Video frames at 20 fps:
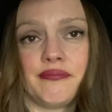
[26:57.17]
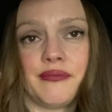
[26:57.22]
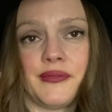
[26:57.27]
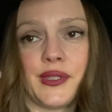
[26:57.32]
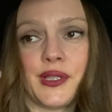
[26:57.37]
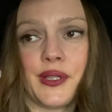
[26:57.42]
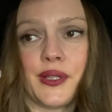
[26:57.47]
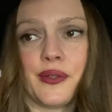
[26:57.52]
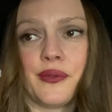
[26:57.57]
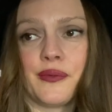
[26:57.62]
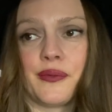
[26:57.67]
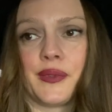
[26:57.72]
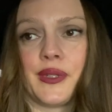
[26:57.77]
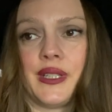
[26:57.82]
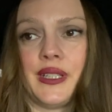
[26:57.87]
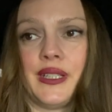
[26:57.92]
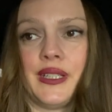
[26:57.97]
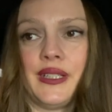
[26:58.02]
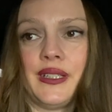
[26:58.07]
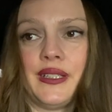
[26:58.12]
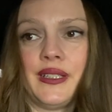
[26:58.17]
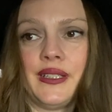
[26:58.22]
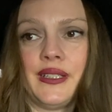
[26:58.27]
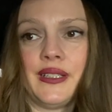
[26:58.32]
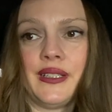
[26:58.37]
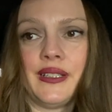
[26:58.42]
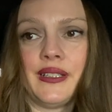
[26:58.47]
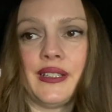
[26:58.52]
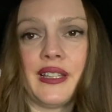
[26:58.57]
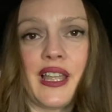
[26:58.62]
You know,
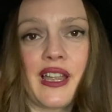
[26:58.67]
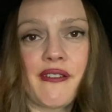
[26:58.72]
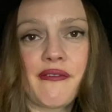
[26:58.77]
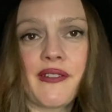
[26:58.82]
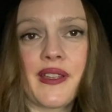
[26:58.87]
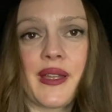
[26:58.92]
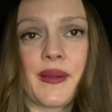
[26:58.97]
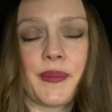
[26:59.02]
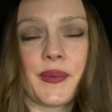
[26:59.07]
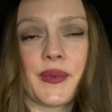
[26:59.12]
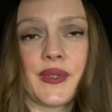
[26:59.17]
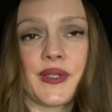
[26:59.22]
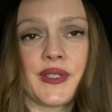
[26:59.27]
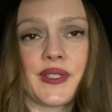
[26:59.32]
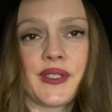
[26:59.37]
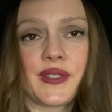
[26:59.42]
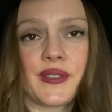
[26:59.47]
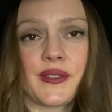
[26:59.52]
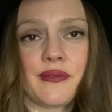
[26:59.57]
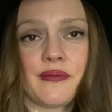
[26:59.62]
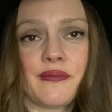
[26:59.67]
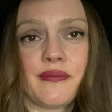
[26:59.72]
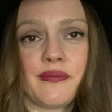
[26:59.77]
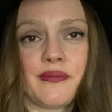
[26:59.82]
life happens.